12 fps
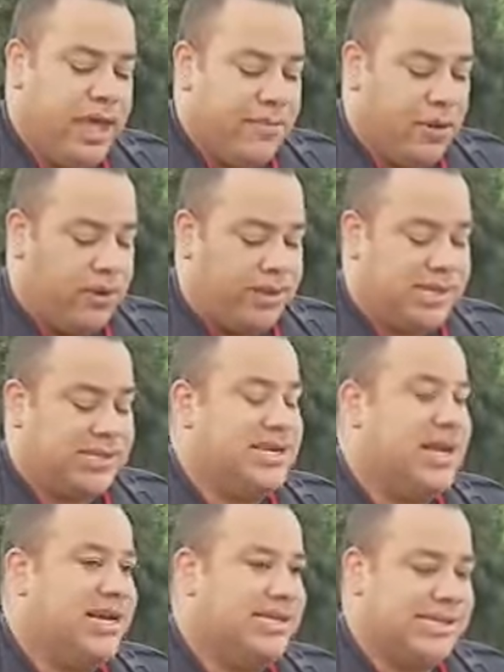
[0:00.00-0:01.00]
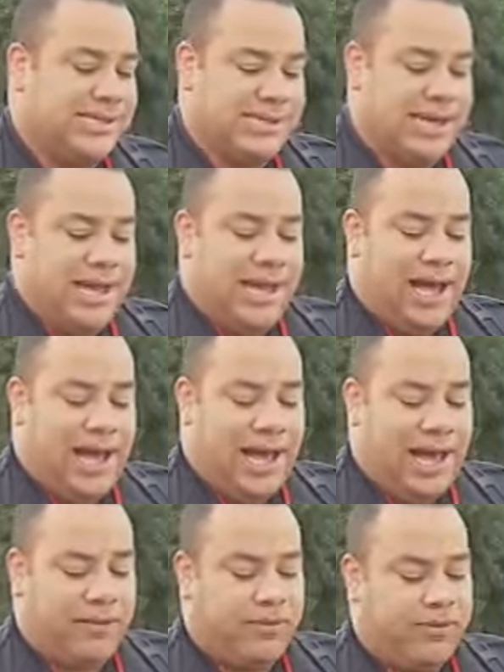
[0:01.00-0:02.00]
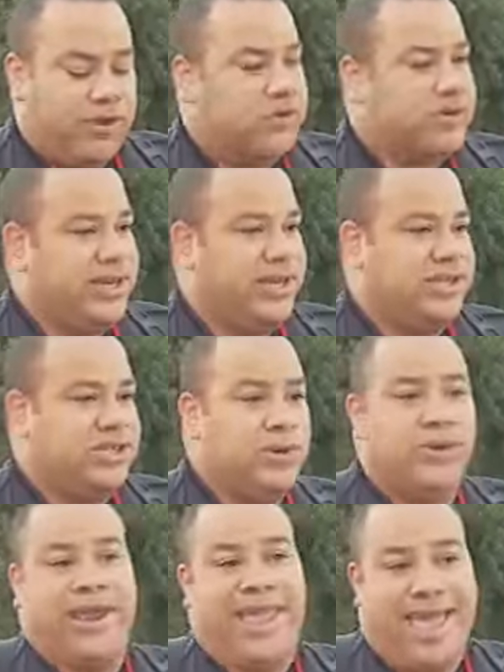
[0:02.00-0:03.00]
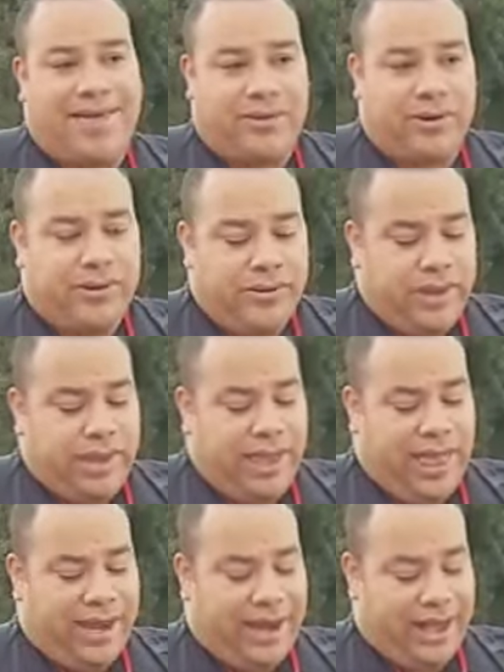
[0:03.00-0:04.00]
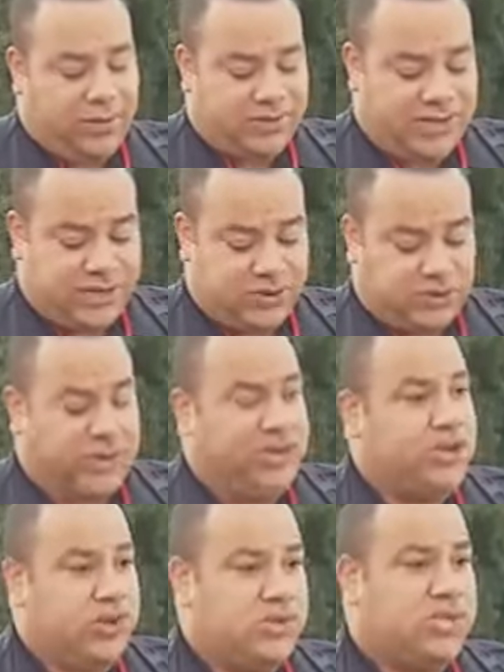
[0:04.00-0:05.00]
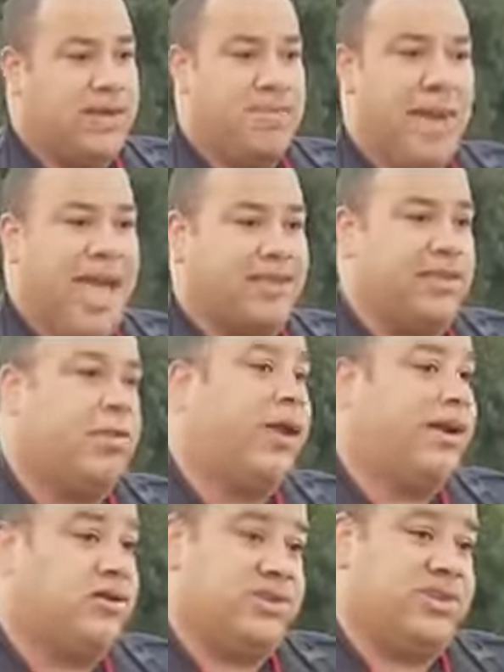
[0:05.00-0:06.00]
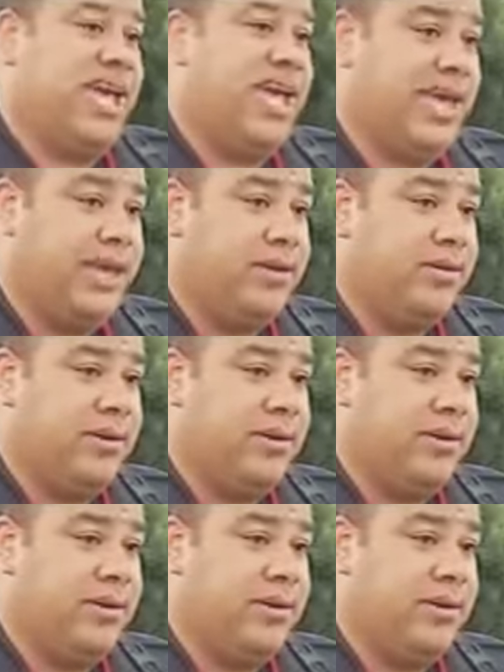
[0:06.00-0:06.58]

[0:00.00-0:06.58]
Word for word: But what this does is uh, using the two together, it helps us reduce the impact the players are taking.